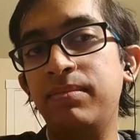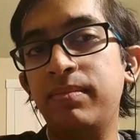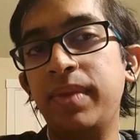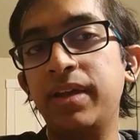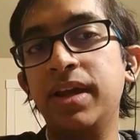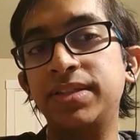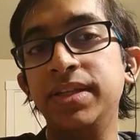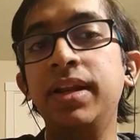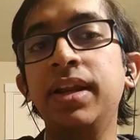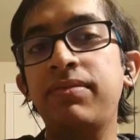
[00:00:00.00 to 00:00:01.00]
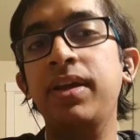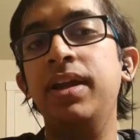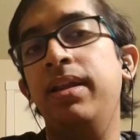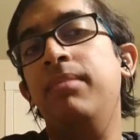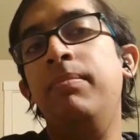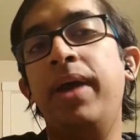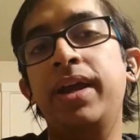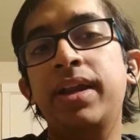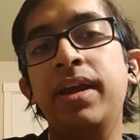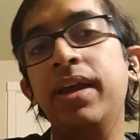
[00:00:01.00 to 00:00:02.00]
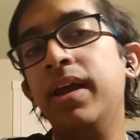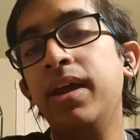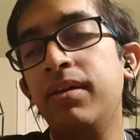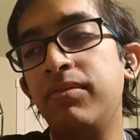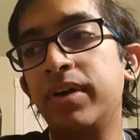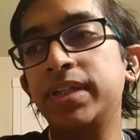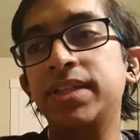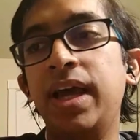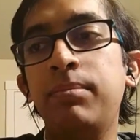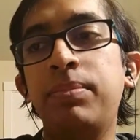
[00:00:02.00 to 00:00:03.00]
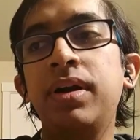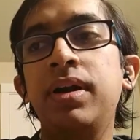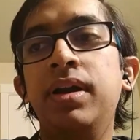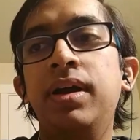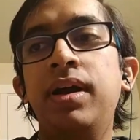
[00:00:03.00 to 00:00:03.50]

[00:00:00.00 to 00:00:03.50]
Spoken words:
like a significant impact. For example,